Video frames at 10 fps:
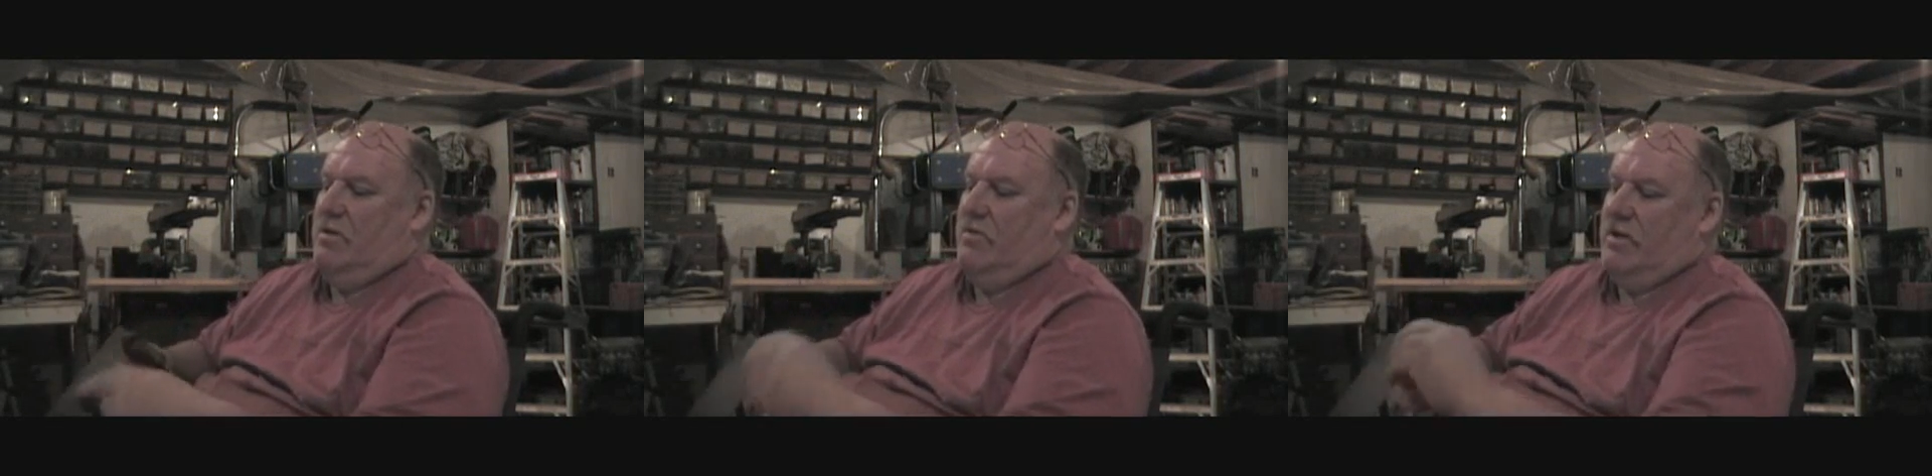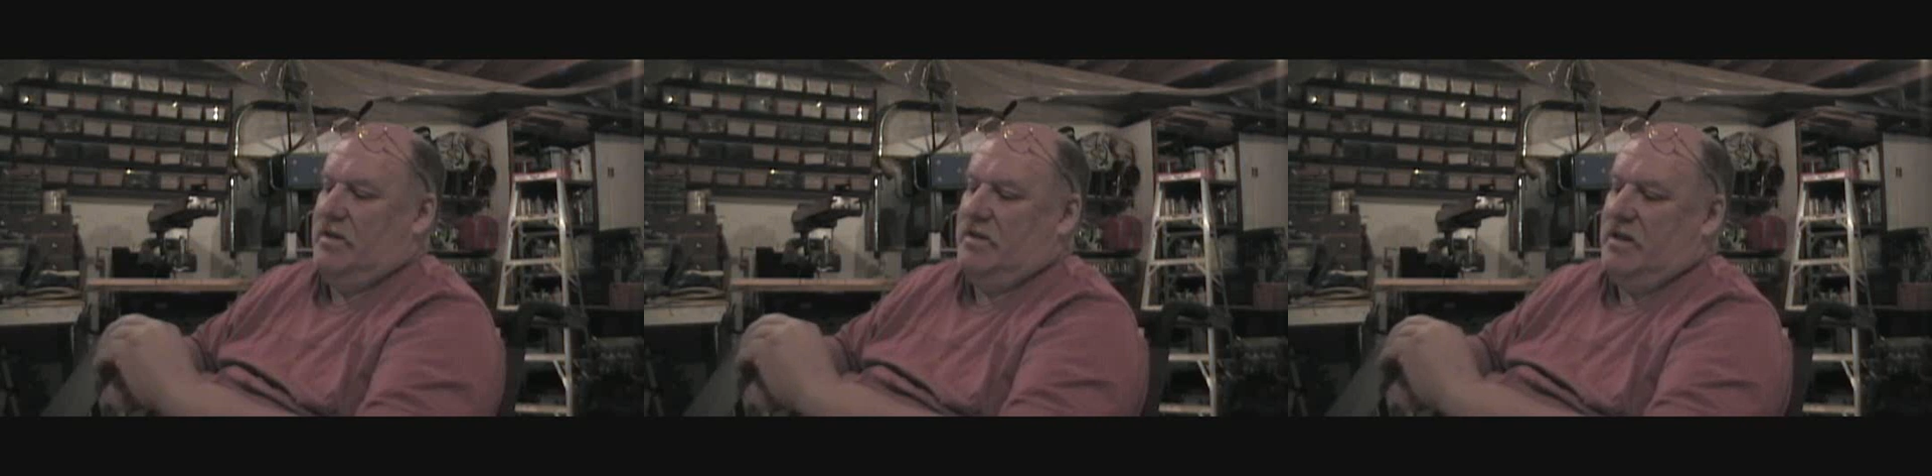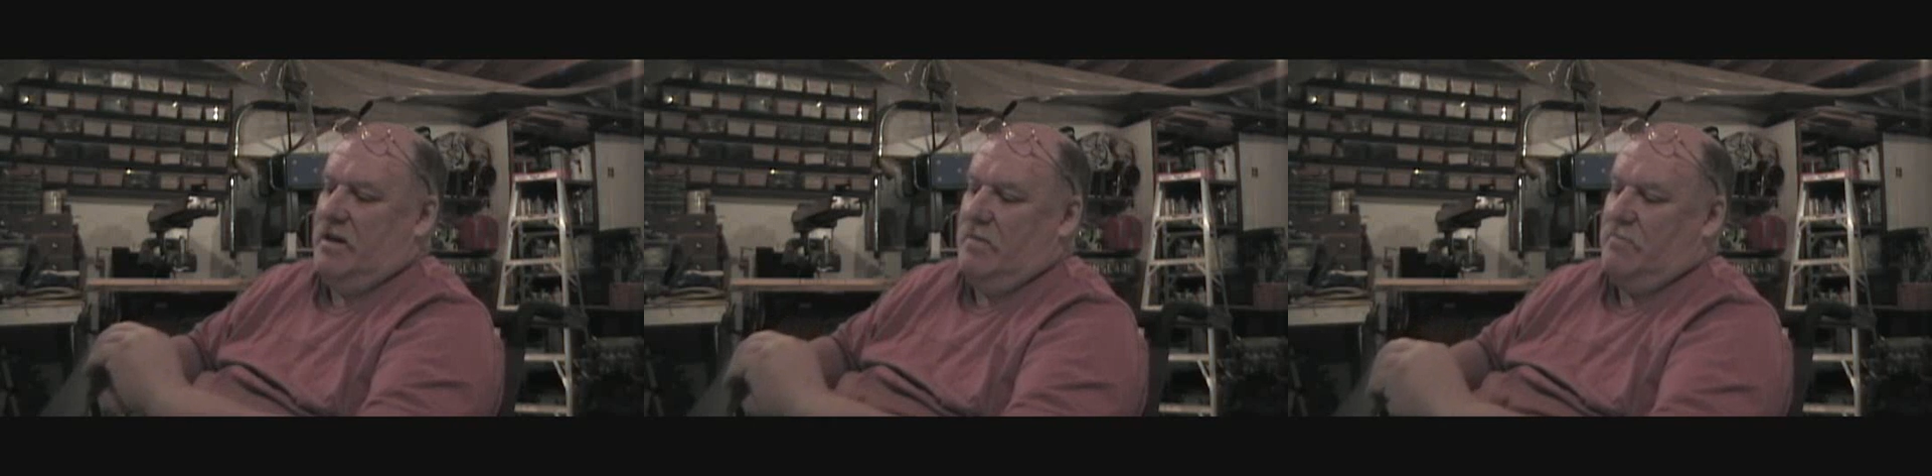know how I did
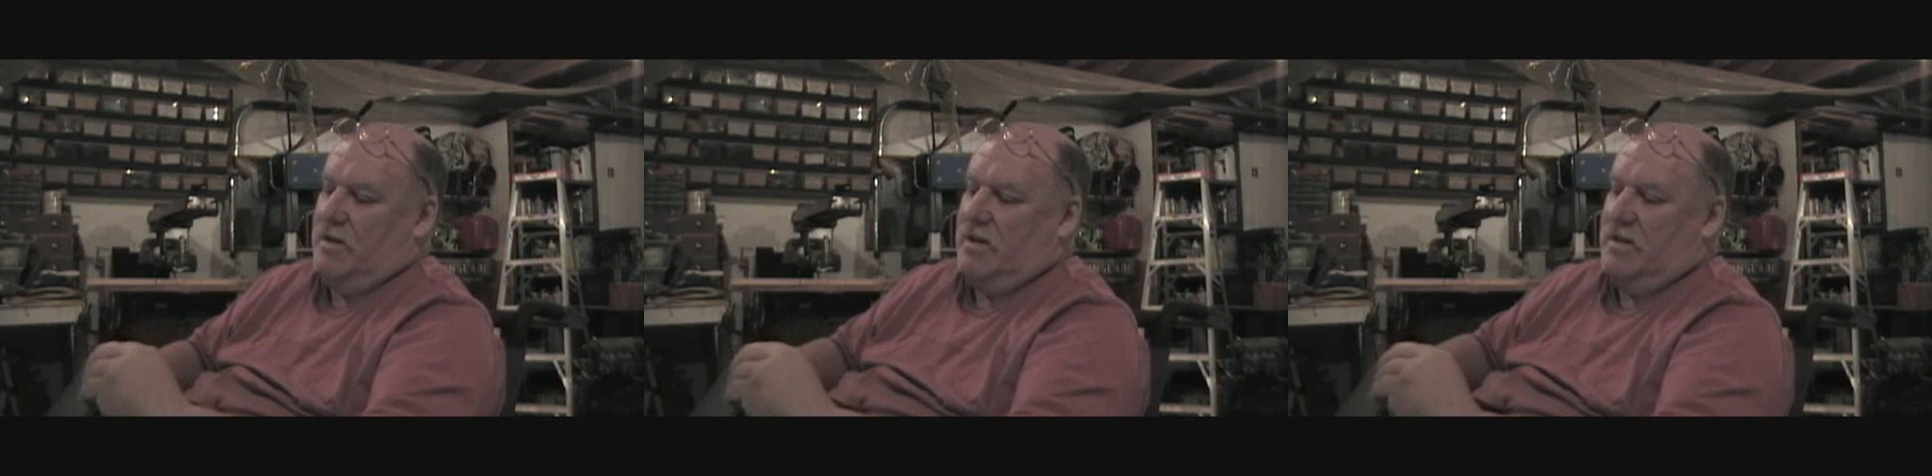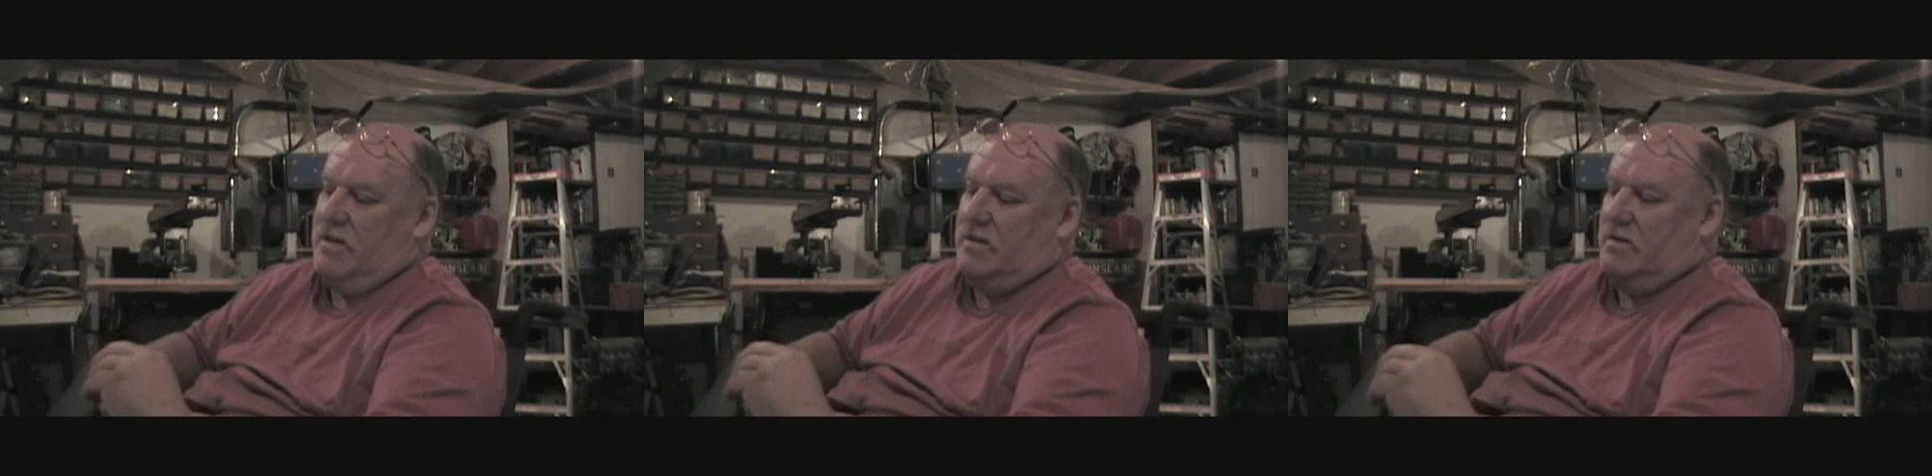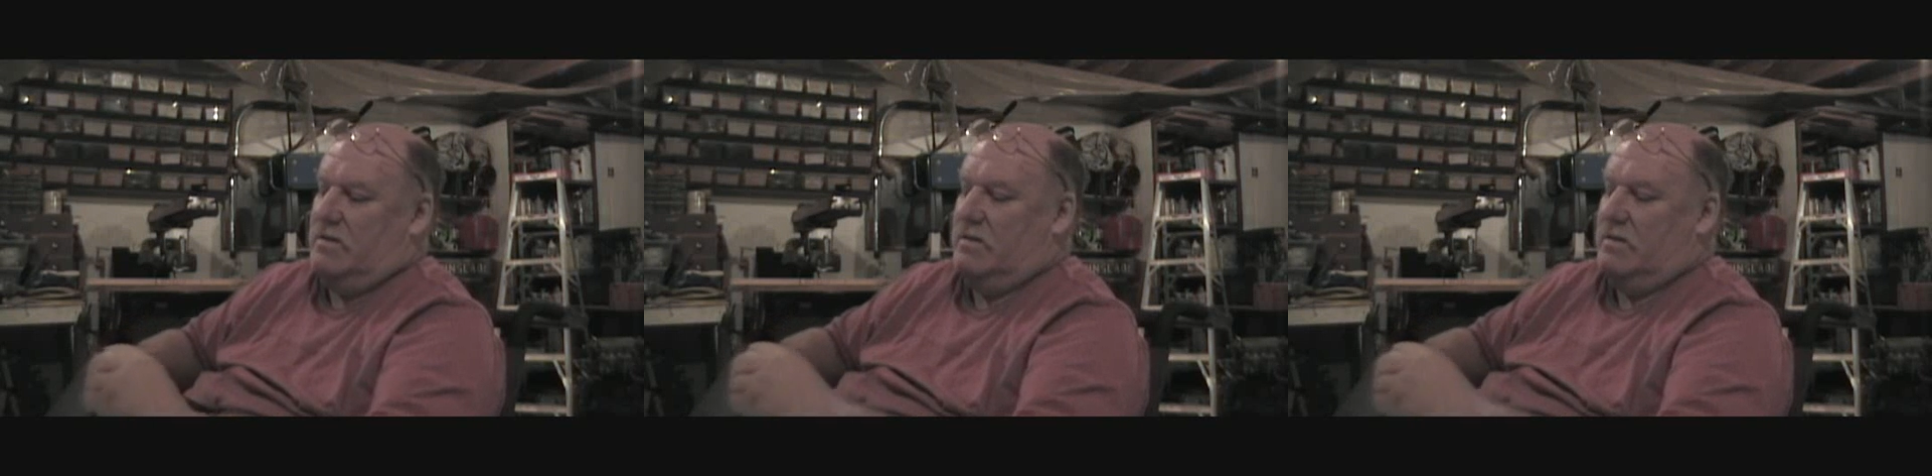that, but I did.